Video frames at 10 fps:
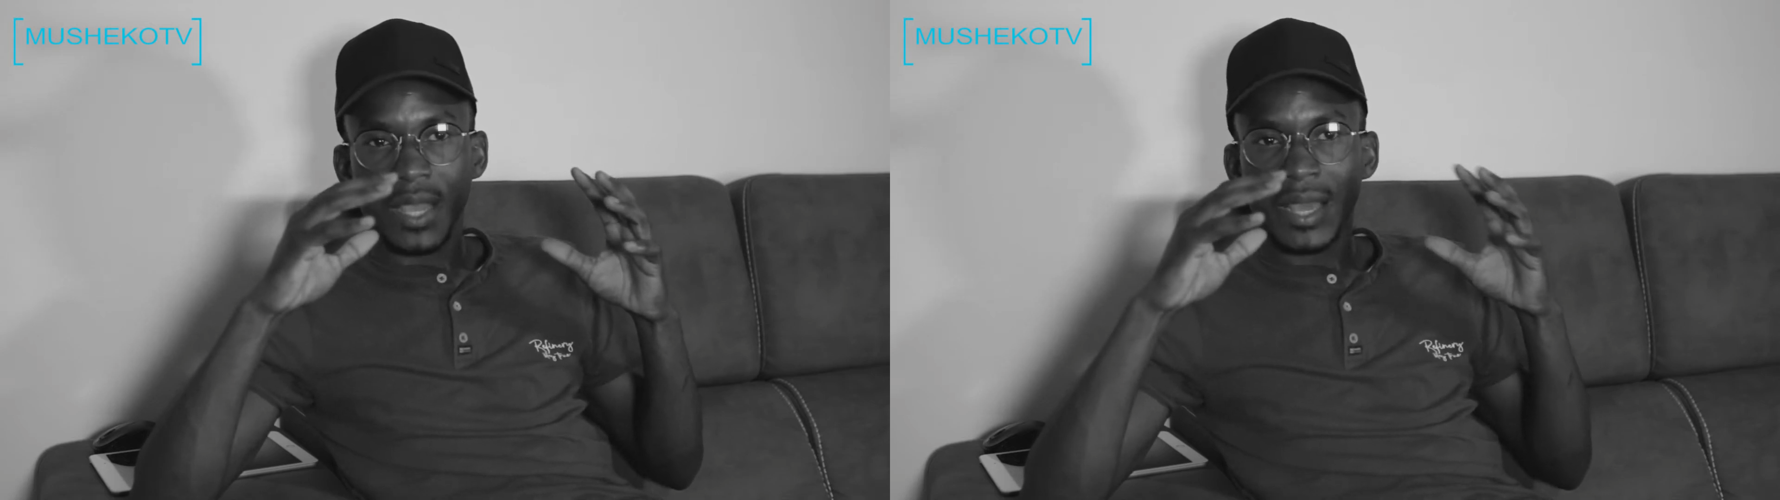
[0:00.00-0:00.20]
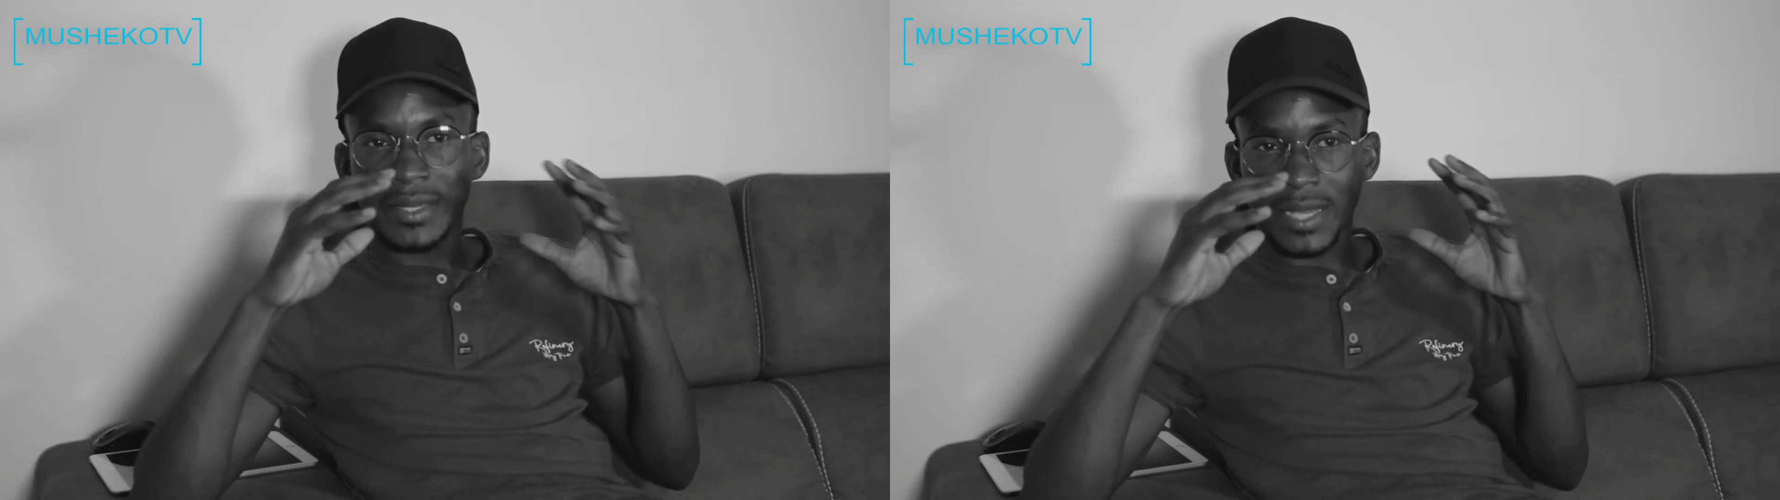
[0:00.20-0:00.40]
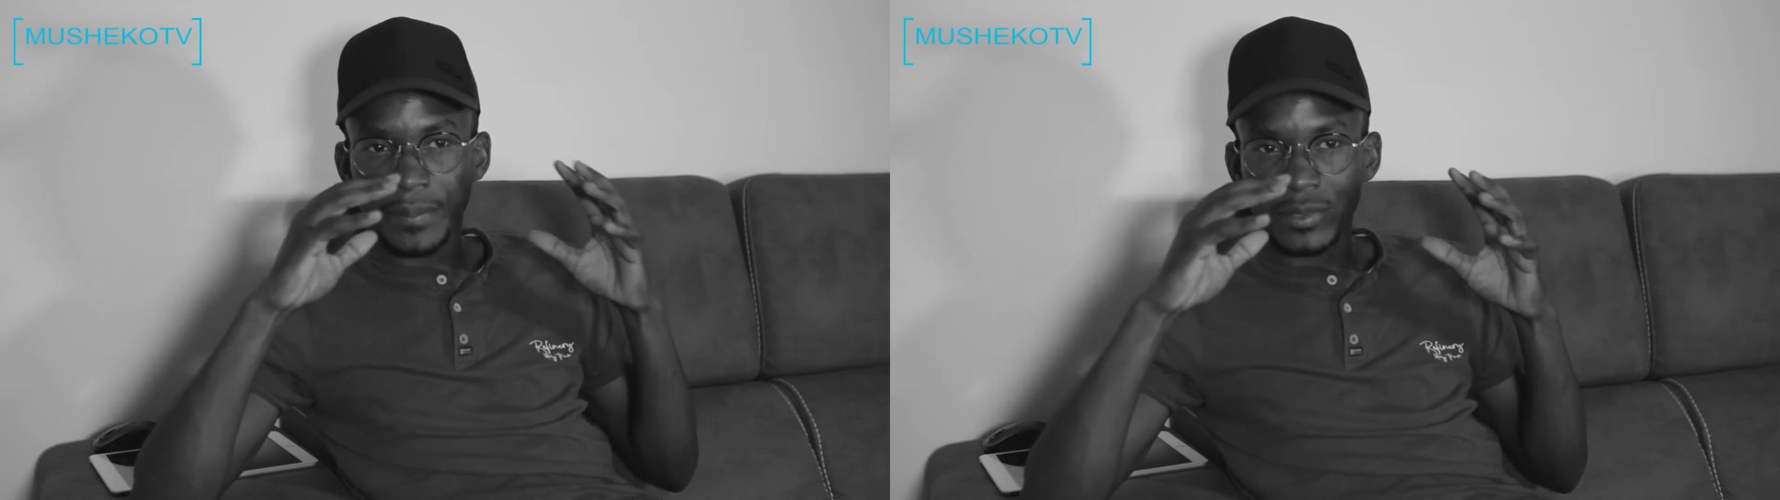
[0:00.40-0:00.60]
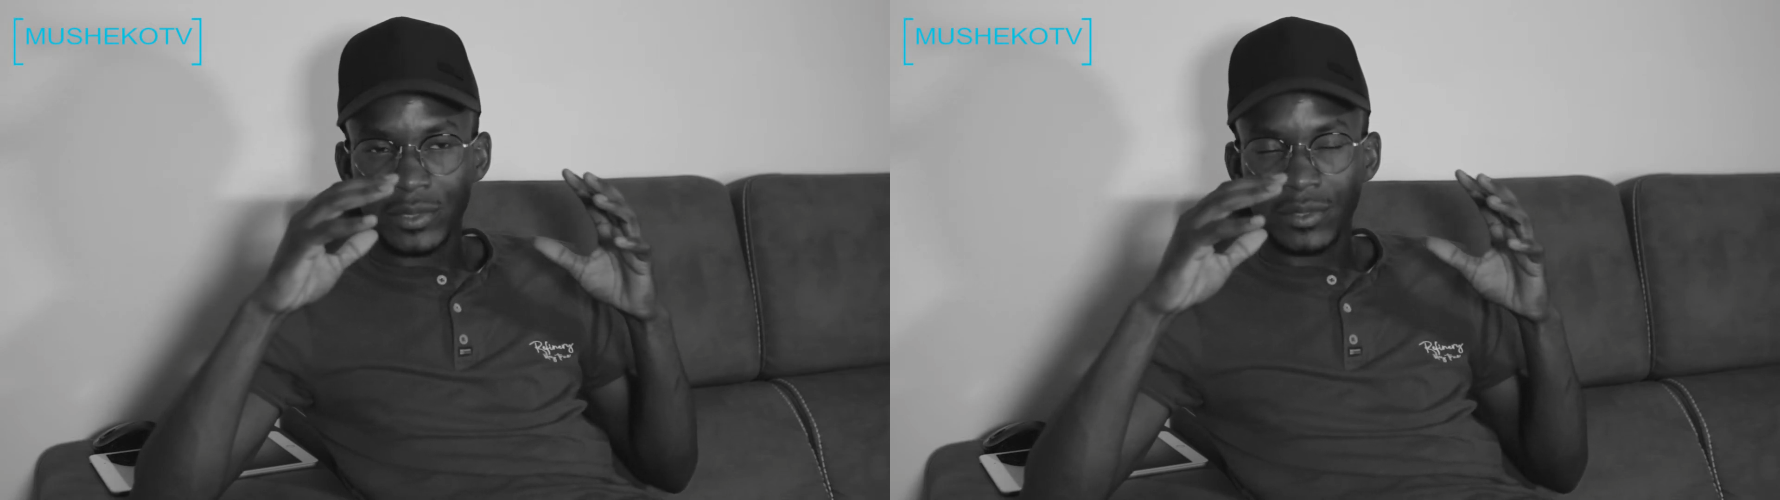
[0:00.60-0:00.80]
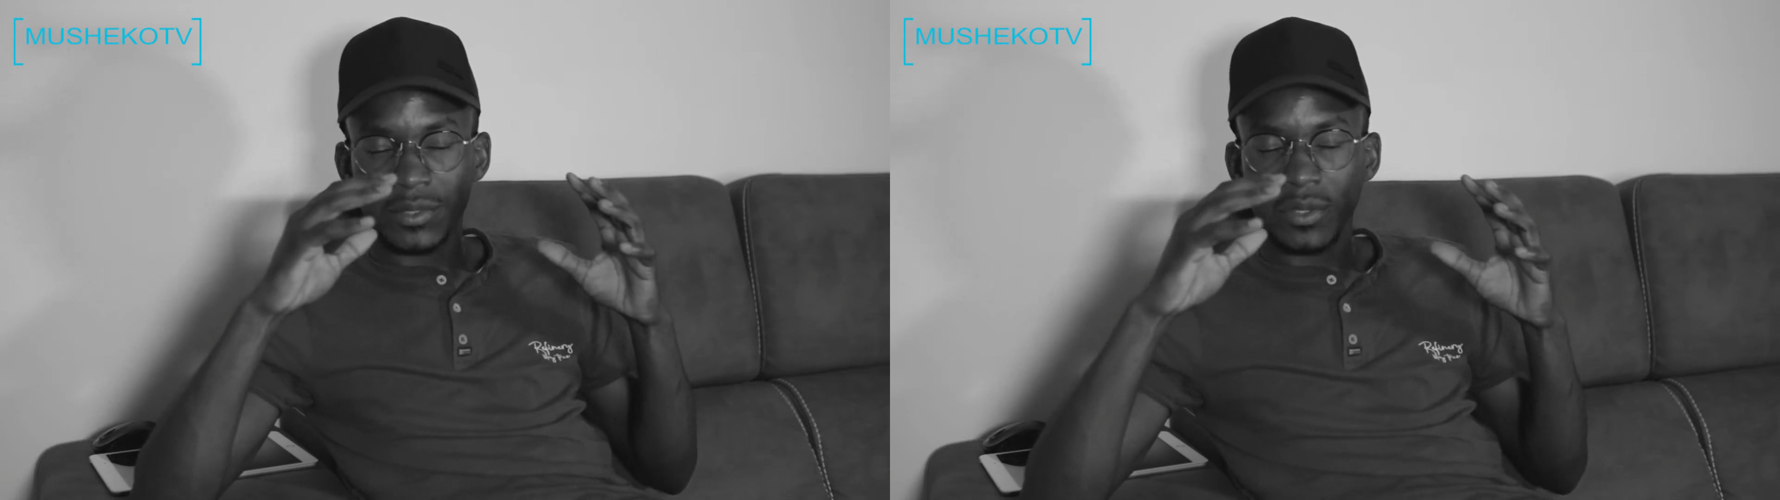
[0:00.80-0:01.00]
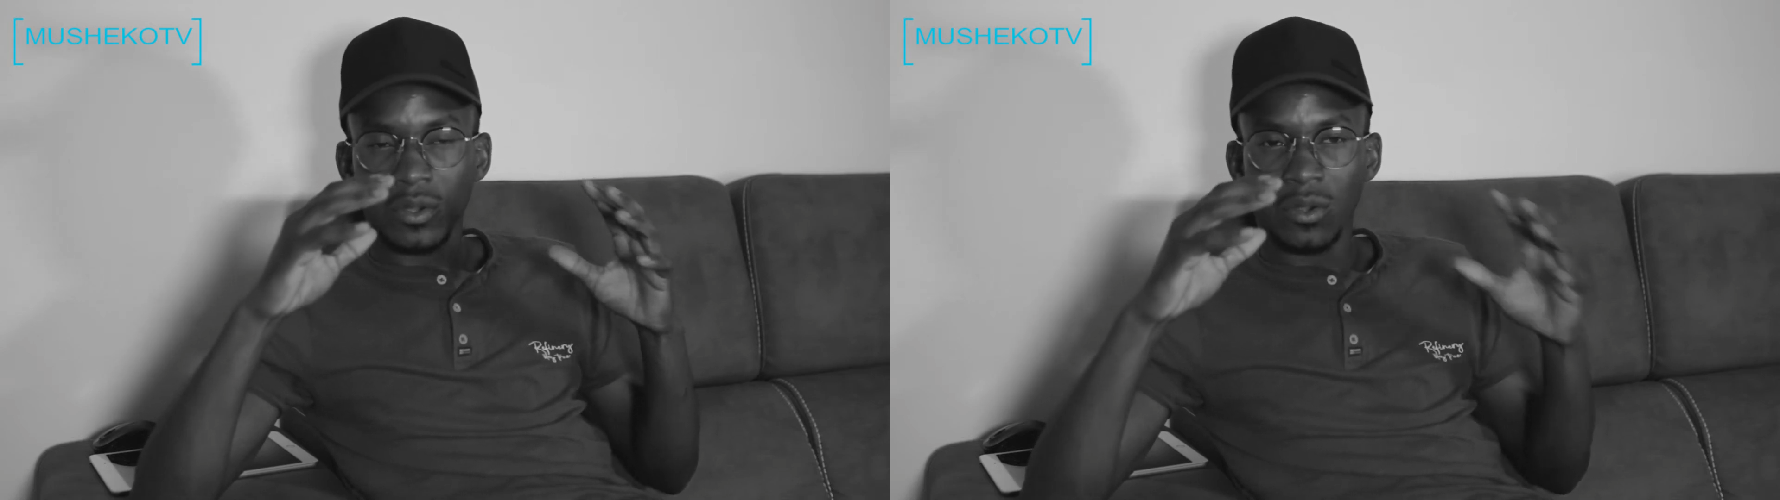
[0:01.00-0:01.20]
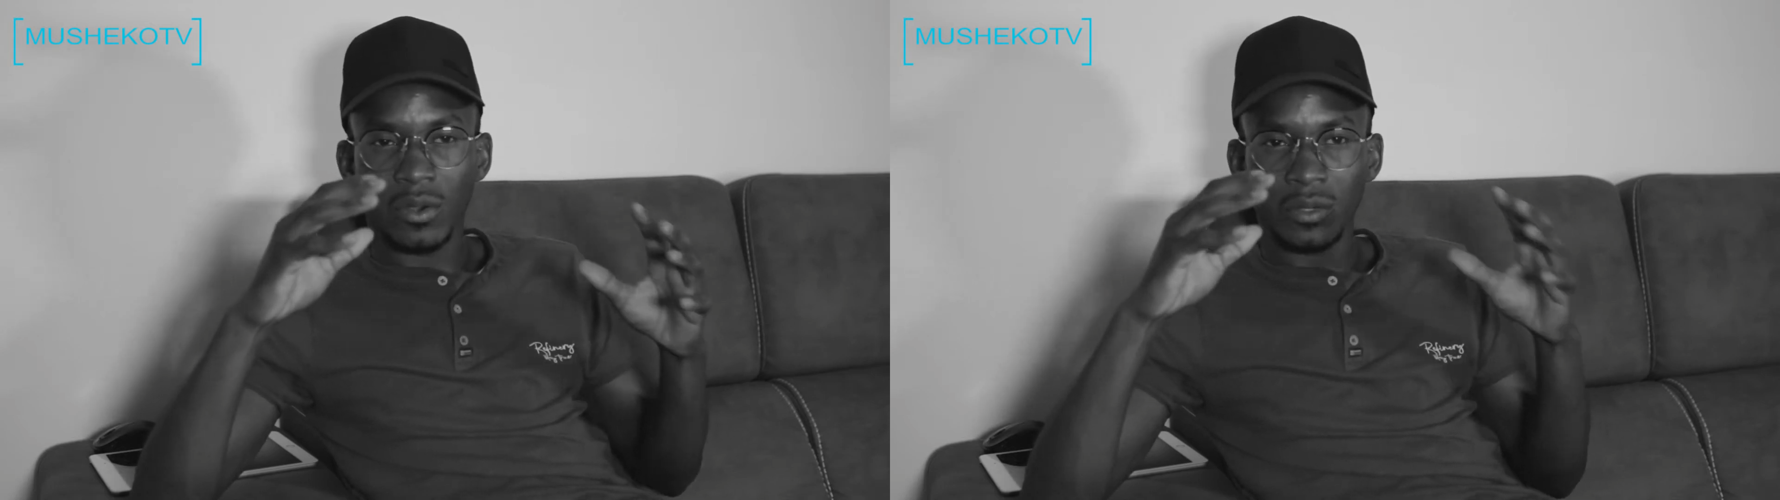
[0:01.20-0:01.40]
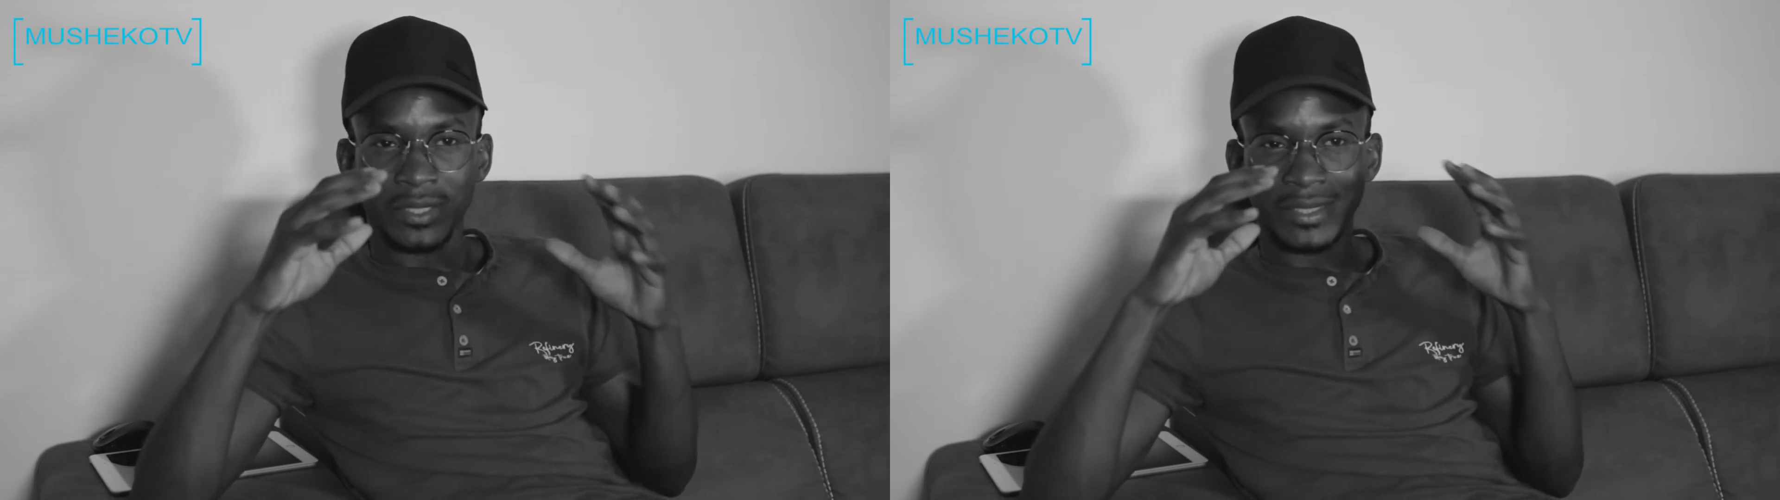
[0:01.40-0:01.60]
adapt or